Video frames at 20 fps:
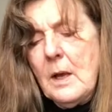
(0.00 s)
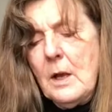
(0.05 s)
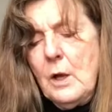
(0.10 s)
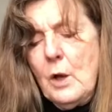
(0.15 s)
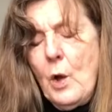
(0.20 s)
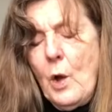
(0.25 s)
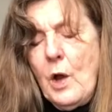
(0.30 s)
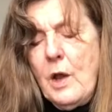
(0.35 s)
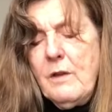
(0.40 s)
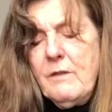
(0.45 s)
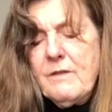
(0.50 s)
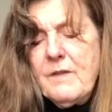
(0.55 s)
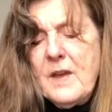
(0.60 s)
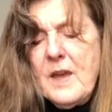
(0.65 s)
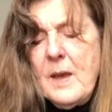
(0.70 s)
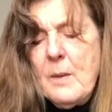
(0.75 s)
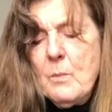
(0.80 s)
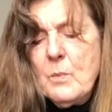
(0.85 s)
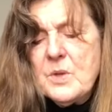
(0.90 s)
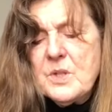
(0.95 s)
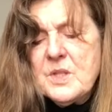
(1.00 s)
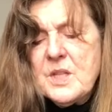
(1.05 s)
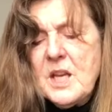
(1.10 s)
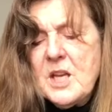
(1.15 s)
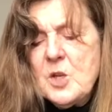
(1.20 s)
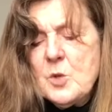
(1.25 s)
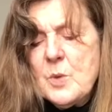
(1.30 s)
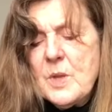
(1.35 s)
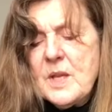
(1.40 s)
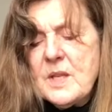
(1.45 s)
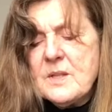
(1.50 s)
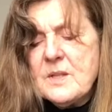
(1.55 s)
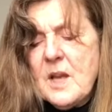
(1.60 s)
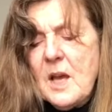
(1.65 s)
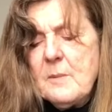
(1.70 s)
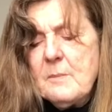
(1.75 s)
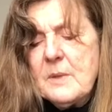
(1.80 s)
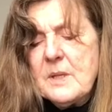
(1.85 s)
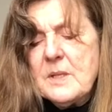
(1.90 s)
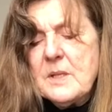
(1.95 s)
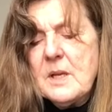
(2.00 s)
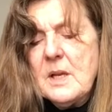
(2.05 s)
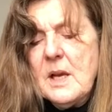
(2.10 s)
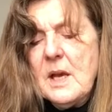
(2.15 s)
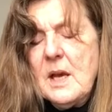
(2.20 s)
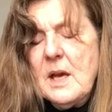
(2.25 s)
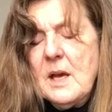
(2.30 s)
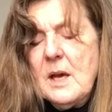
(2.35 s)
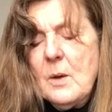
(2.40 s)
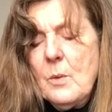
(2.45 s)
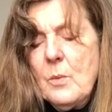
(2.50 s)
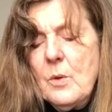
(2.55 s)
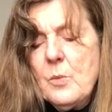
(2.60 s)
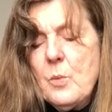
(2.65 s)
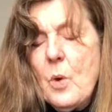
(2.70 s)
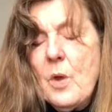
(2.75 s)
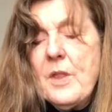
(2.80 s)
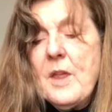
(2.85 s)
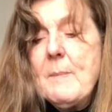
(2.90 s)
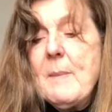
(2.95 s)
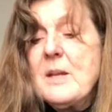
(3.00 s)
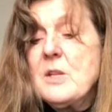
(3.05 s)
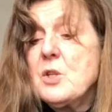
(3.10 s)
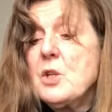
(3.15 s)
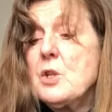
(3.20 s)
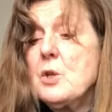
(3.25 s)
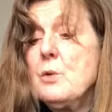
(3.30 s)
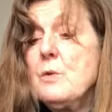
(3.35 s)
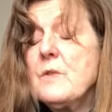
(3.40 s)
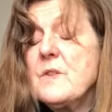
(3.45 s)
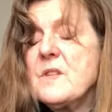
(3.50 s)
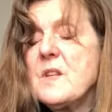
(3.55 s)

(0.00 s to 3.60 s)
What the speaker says: Longing for him was tinged with excitement at what they meant to do for